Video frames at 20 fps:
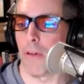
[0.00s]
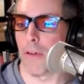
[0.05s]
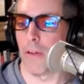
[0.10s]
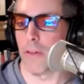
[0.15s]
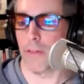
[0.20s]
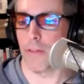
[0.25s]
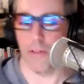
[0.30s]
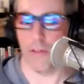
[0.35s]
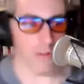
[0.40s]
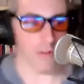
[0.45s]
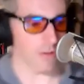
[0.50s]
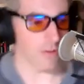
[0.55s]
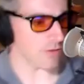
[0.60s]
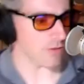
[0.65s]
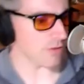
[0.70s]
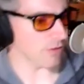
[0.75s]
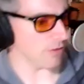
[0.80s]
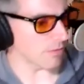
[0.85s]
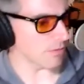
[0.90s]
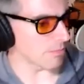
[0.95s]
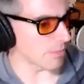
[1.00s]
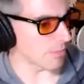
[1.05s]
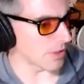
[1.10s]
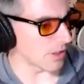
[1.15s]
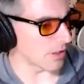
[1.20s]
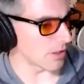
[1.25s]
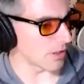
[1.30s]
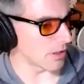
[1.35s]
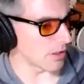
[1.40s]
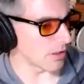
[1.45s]
So you should
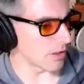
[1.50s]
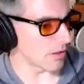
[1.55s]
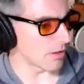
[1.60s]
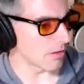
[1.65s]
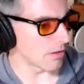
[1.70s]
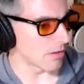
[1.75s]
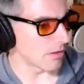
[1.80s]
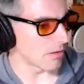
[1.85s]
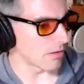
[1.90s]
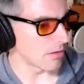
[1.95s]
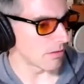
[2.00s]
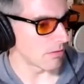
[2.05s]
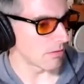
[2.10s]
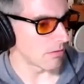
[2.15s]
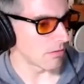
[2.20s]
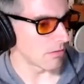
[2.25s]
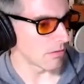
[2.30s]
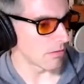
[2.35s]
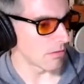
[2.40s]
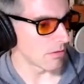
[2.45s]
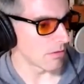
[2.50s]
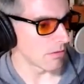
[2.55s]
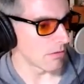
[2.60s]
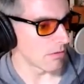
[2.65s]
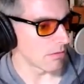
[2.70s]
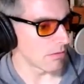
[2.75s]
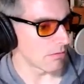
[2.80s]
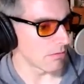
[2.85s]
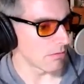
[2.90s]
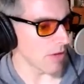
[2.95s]
be,
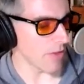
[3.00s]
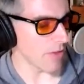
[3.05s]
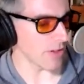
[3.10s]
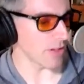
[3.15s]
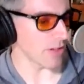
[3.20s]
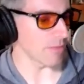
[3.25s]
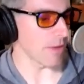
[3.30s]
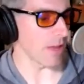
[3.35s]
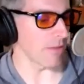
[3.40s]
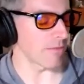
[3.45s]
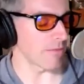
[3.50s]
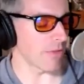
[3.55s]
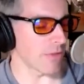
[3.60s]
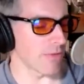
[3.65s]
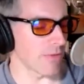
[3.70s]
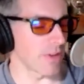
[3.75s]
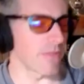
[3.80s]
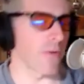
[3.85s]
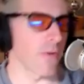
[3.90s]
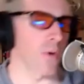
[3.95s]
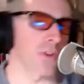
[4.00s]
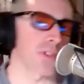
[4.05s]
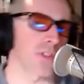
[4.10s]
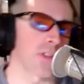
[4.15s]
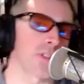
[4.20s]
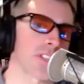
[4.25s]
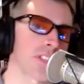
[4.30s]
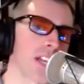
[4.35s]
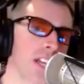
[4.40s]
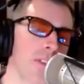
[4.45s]
I think you're about three, four shows out